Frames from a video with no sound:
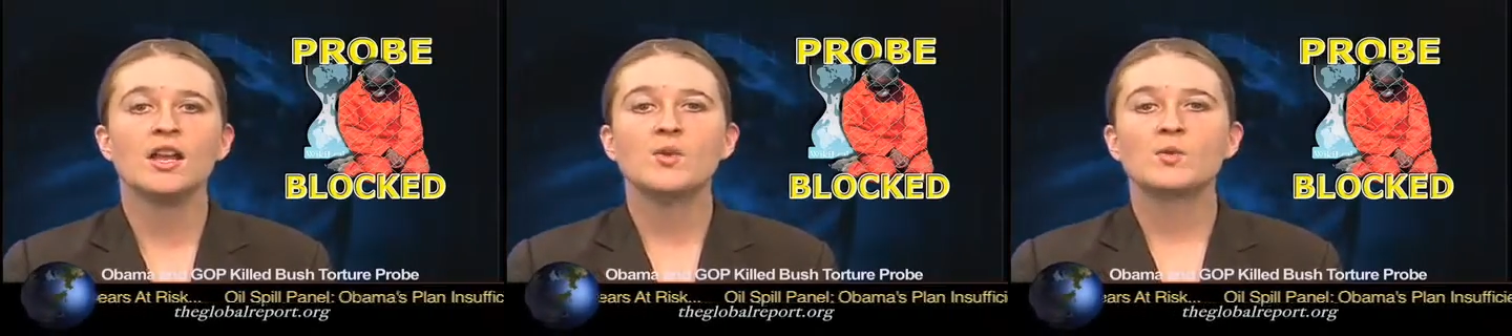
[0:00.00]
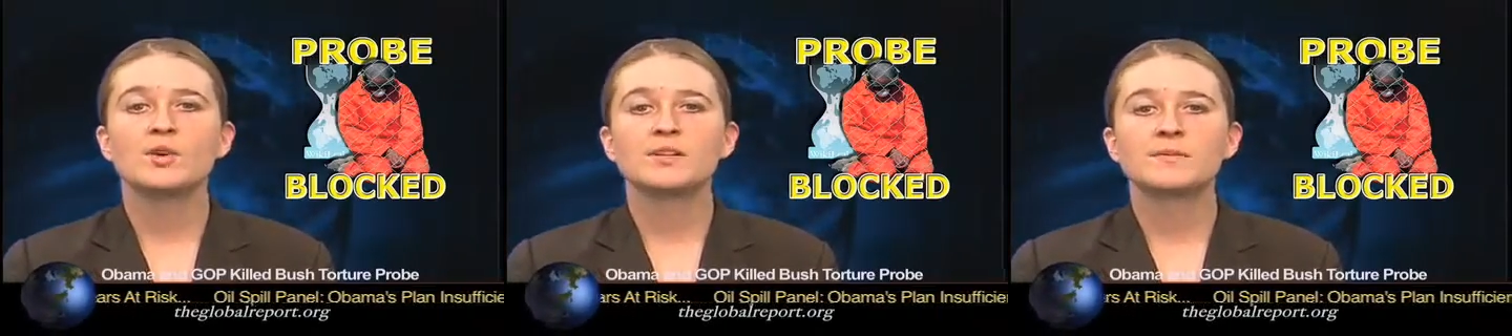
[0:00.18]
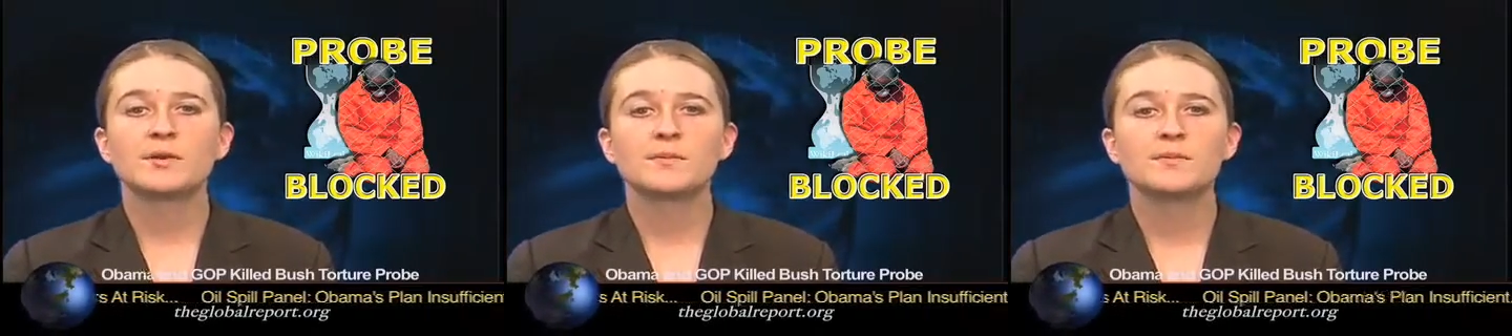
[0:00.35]

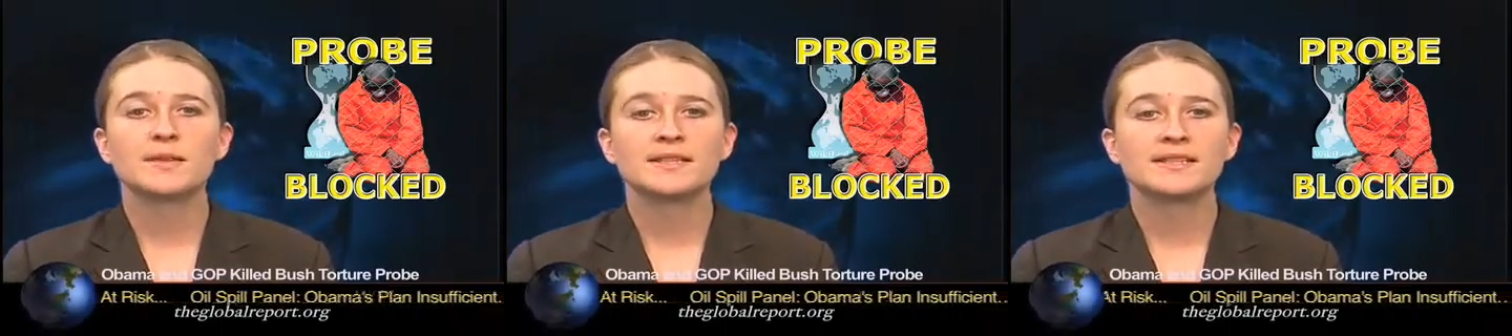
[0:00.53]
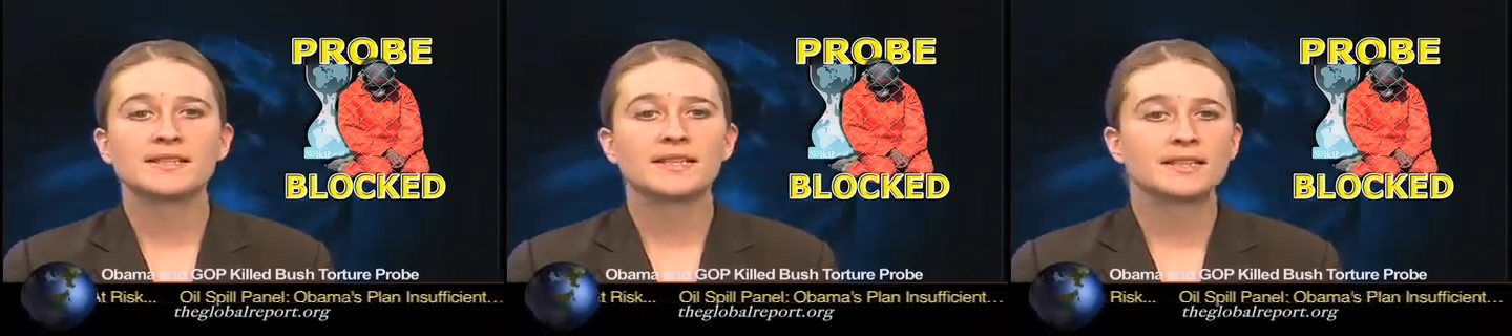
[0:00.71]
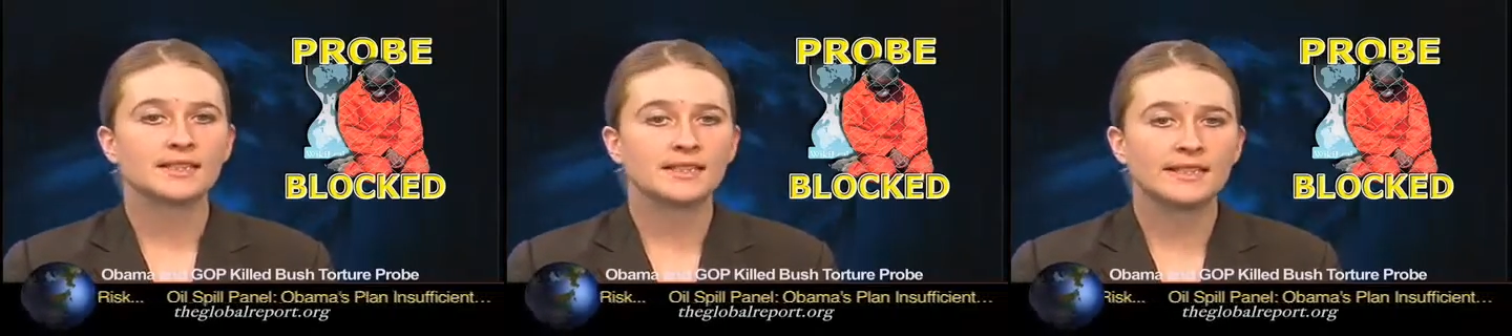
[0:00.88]
which permits
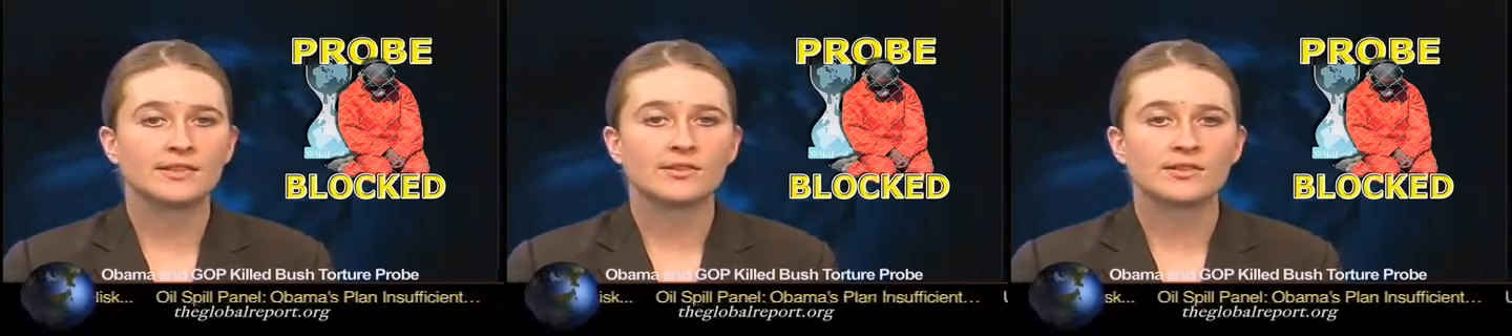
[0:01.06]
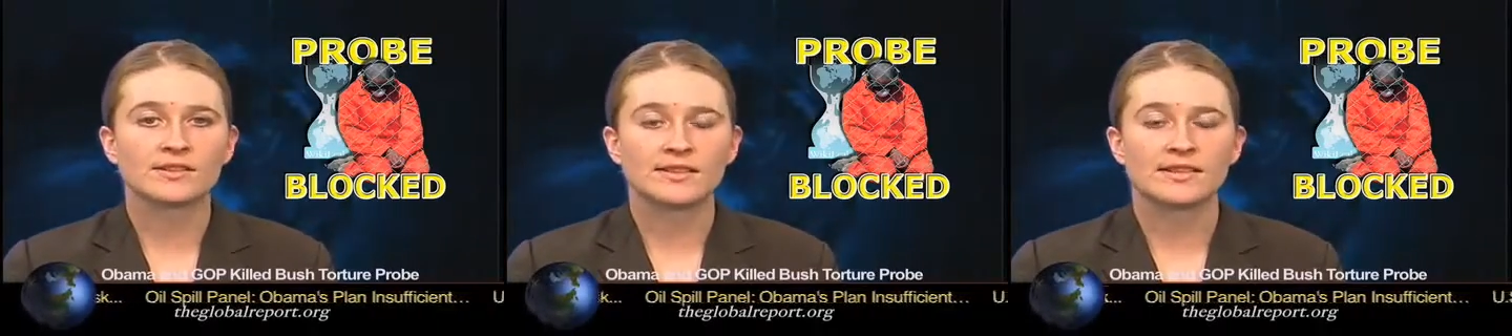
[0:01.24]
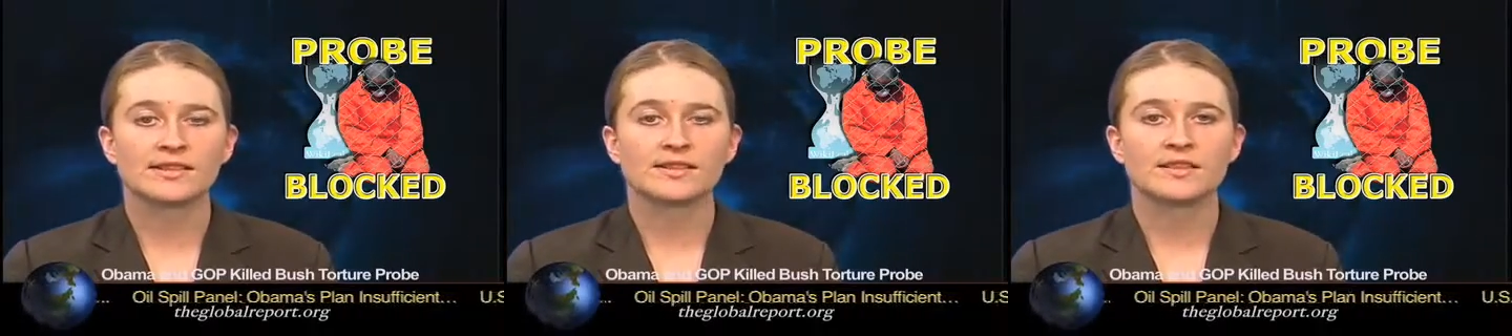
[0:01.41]
its legal
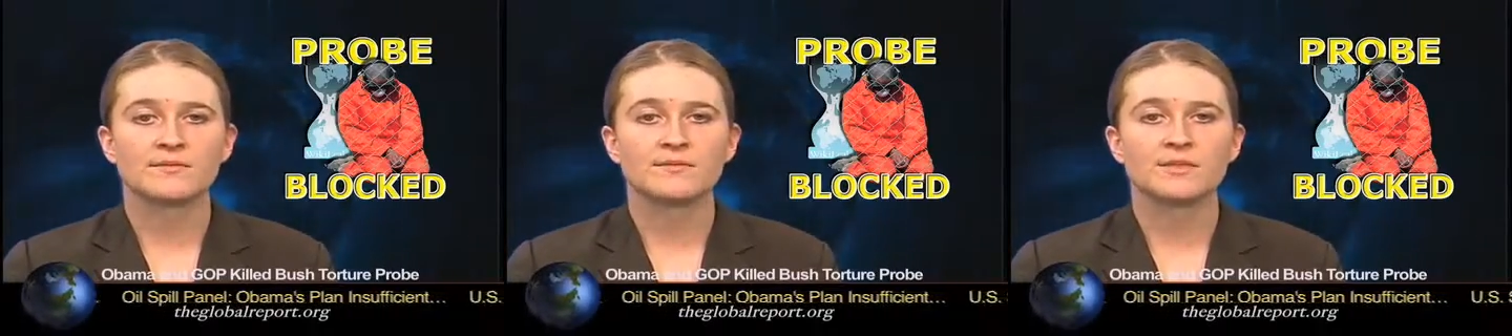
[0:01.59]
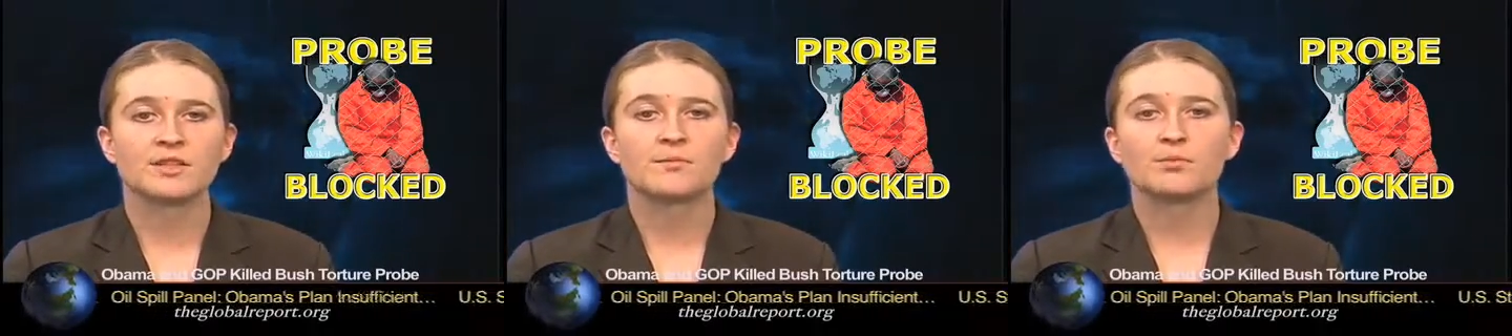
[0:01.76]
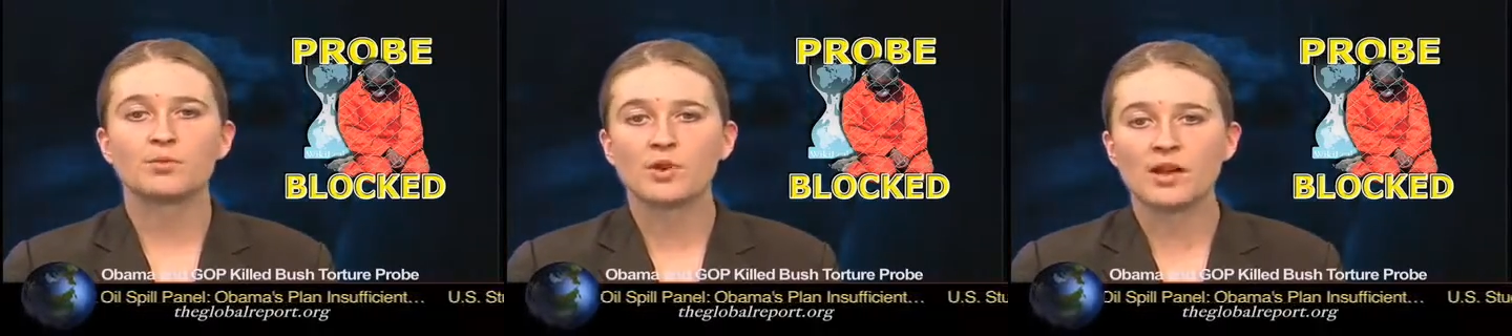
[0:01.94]
system to
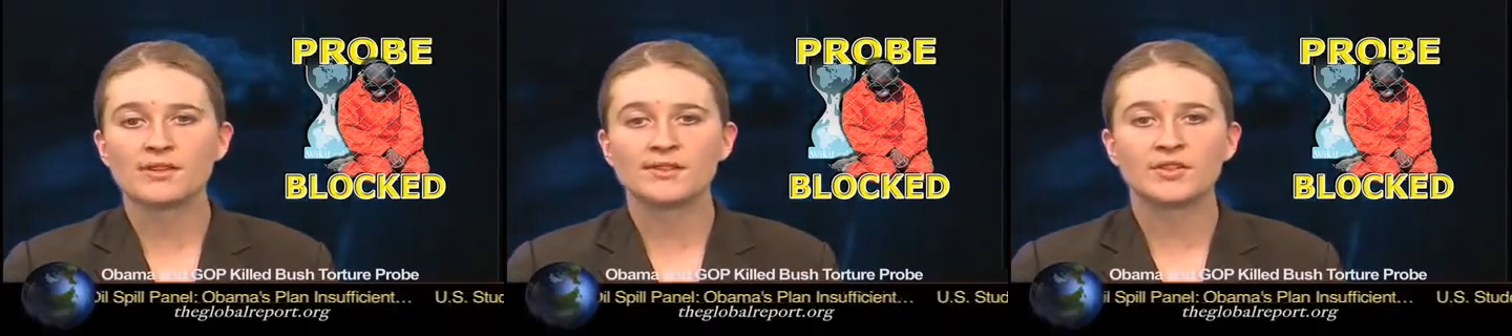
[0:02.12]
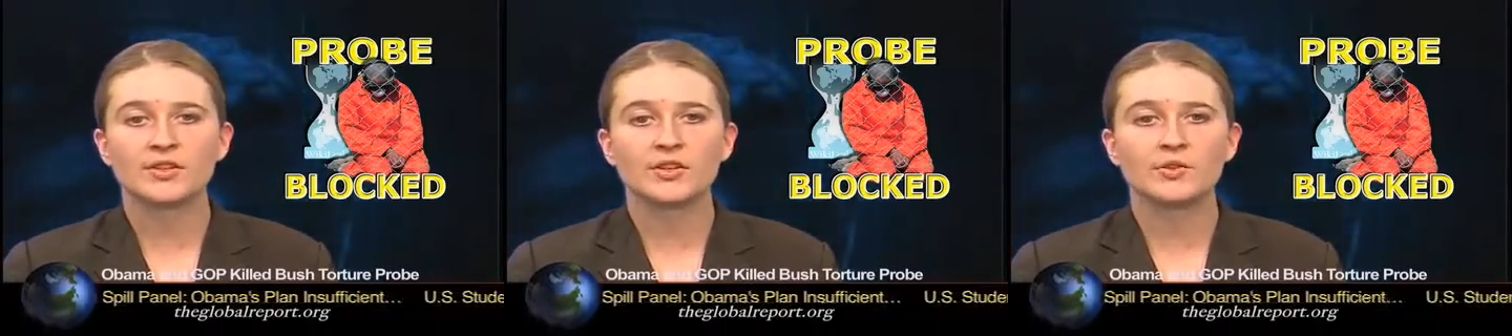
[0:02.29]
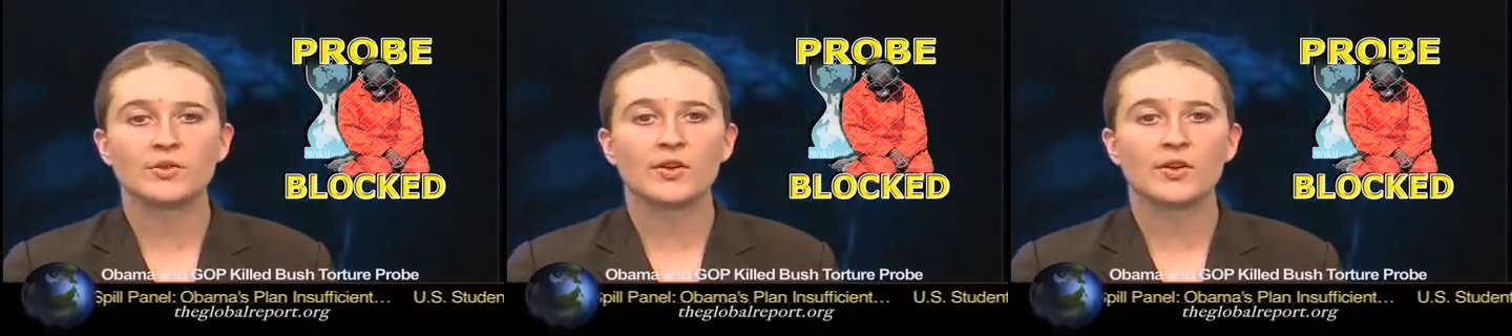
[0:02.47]
prosecute